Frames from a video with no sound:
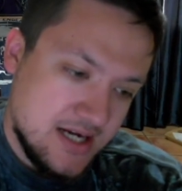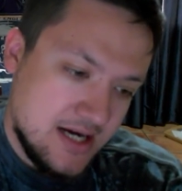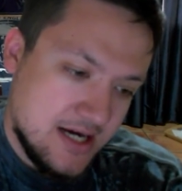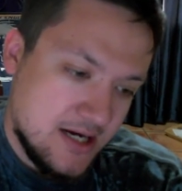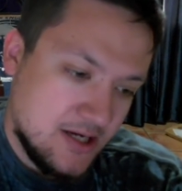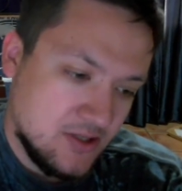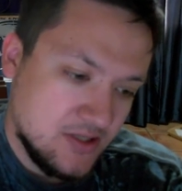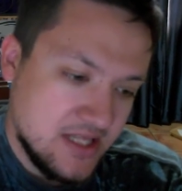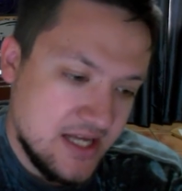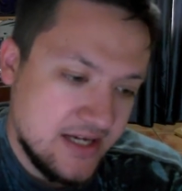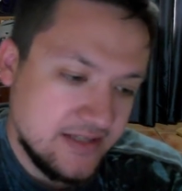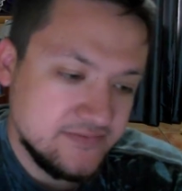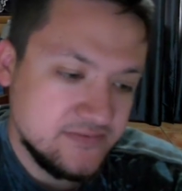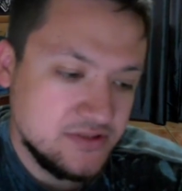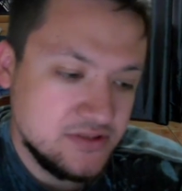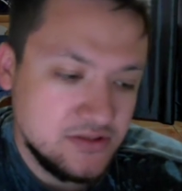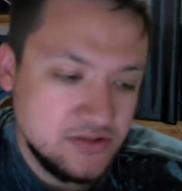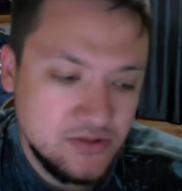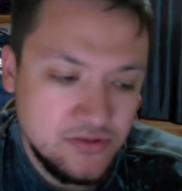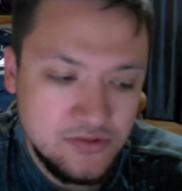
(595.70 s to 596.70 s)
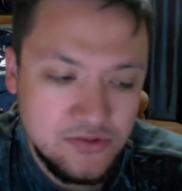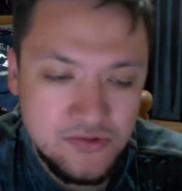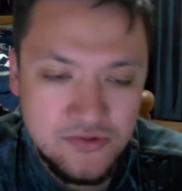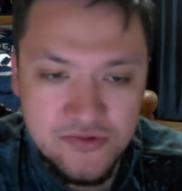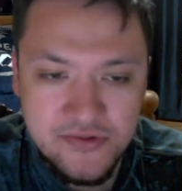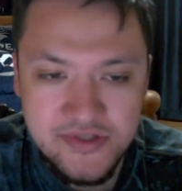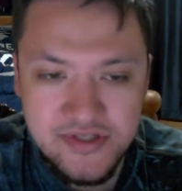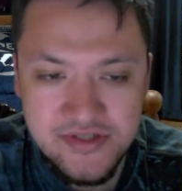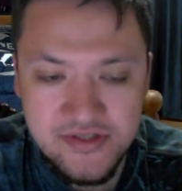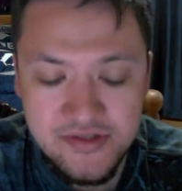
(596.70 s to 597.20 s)
I would have
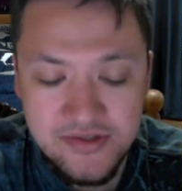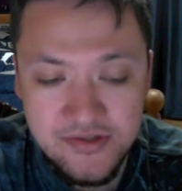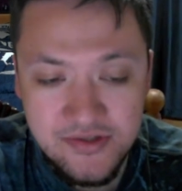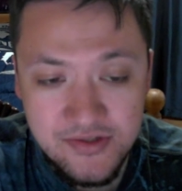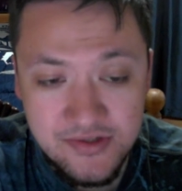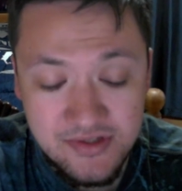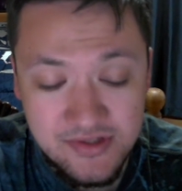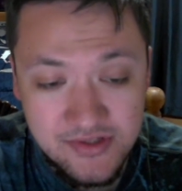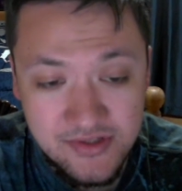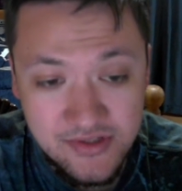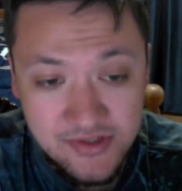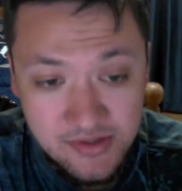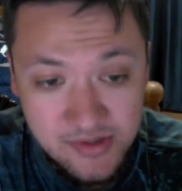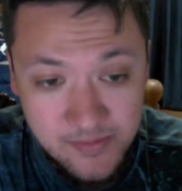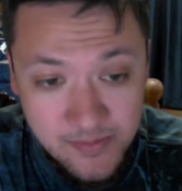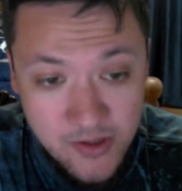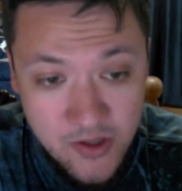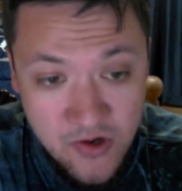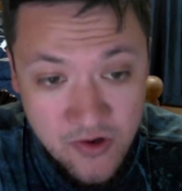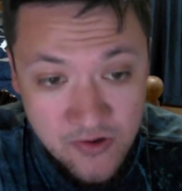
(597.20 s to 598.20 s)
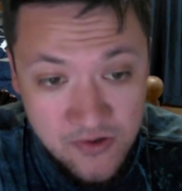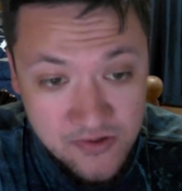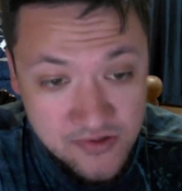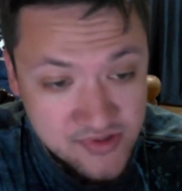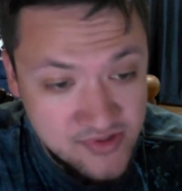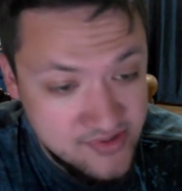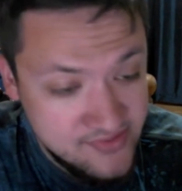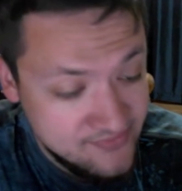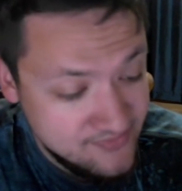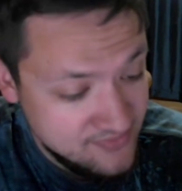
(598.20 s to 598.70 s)
lose to the
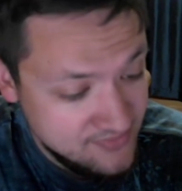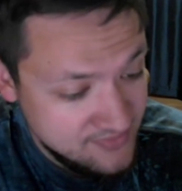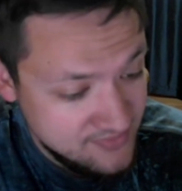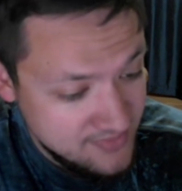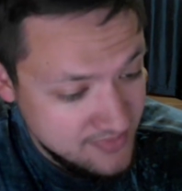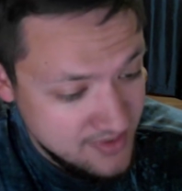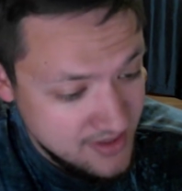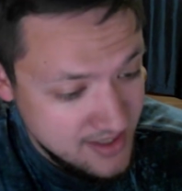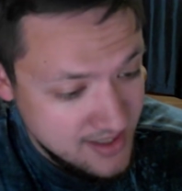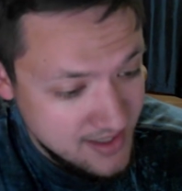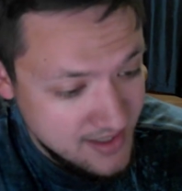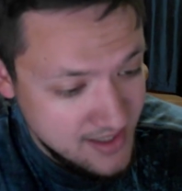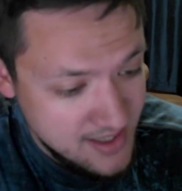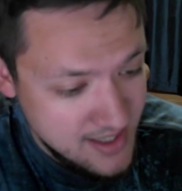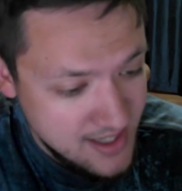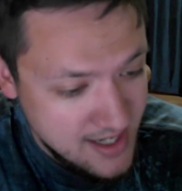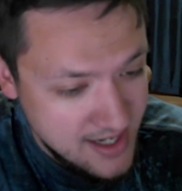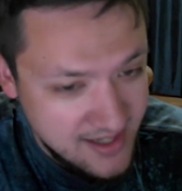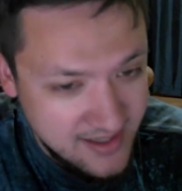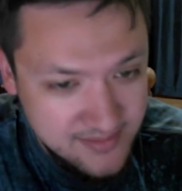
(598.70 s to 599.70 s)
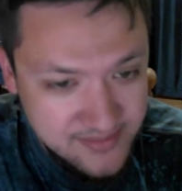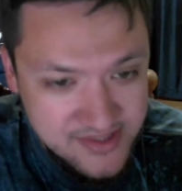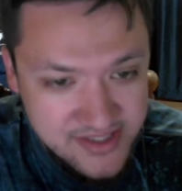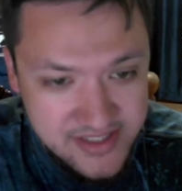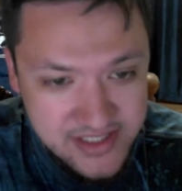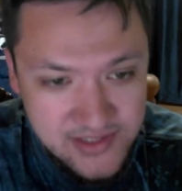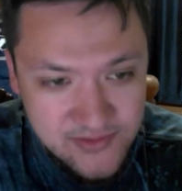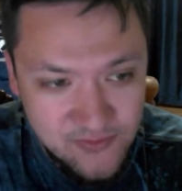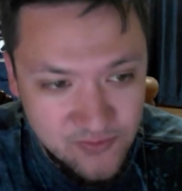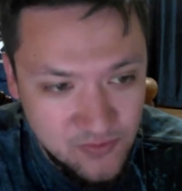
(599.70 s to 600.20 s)
Bulls. I'm
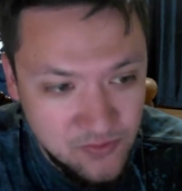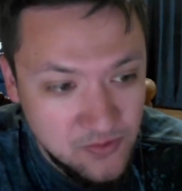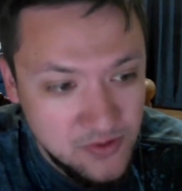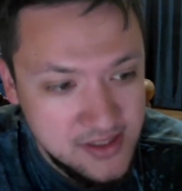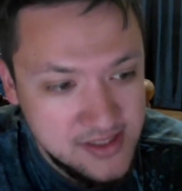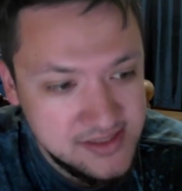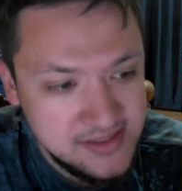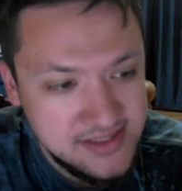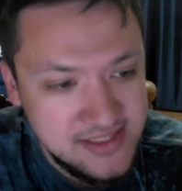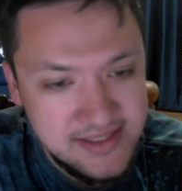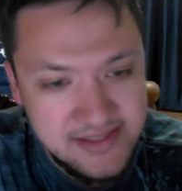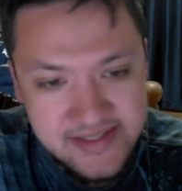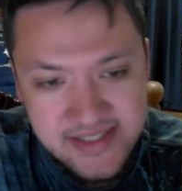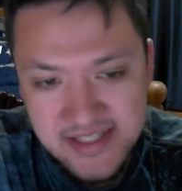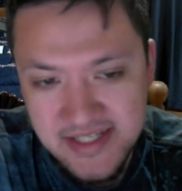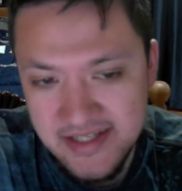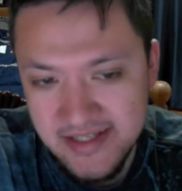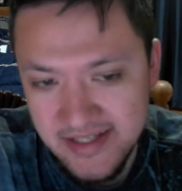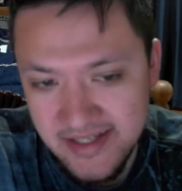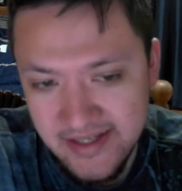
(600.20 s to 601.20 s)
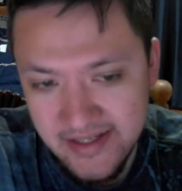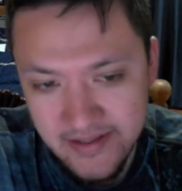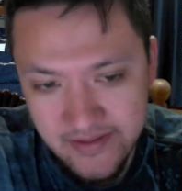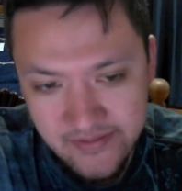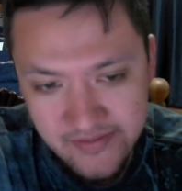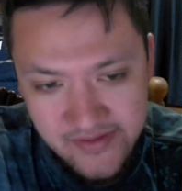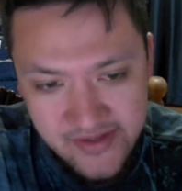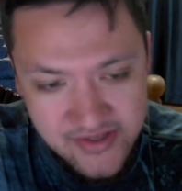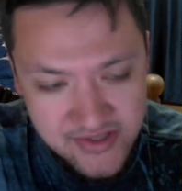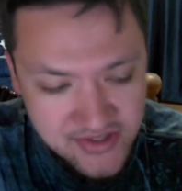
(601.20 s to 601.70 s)
just really
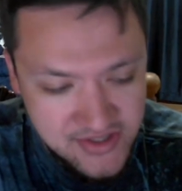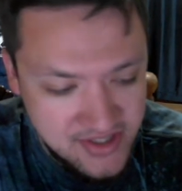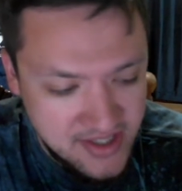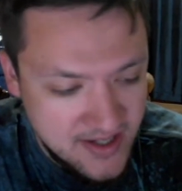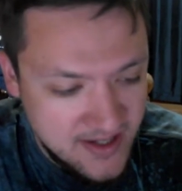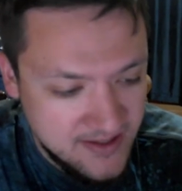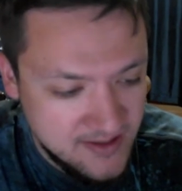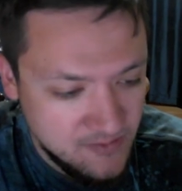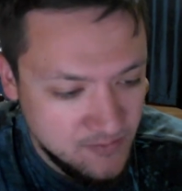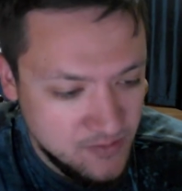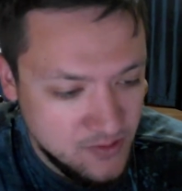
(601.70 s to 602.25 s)
digging the Chicago